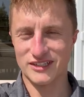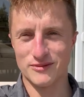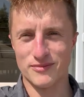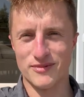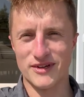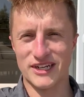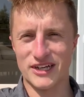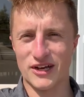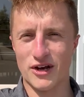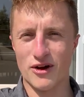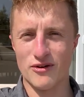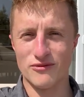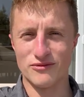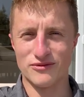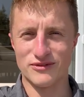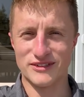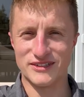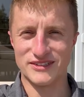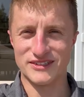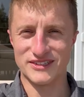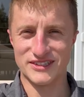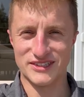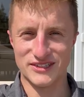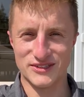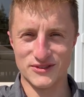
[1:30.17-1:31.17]
bit of
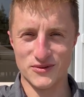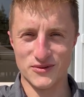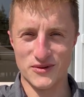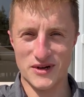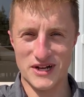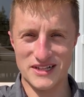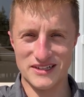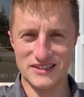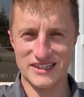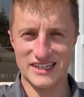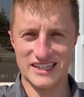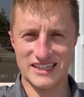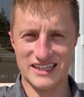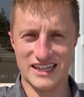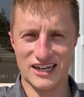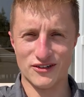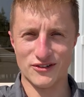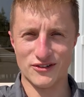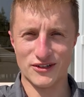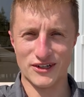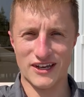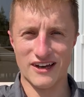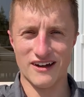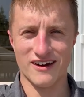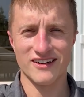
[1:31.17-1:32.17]
confidence as well in that
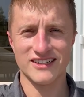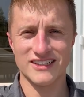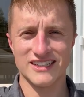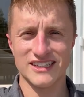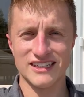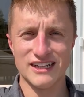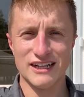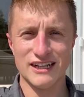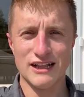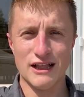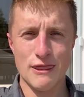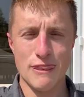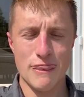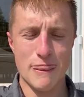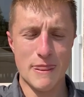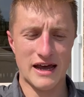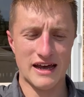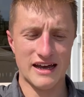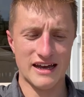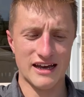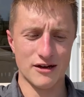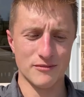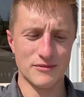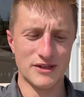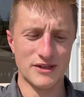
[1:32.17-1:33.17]
regard.
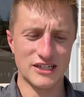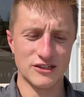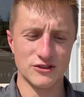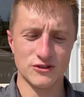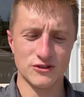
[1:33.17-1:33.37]
And then on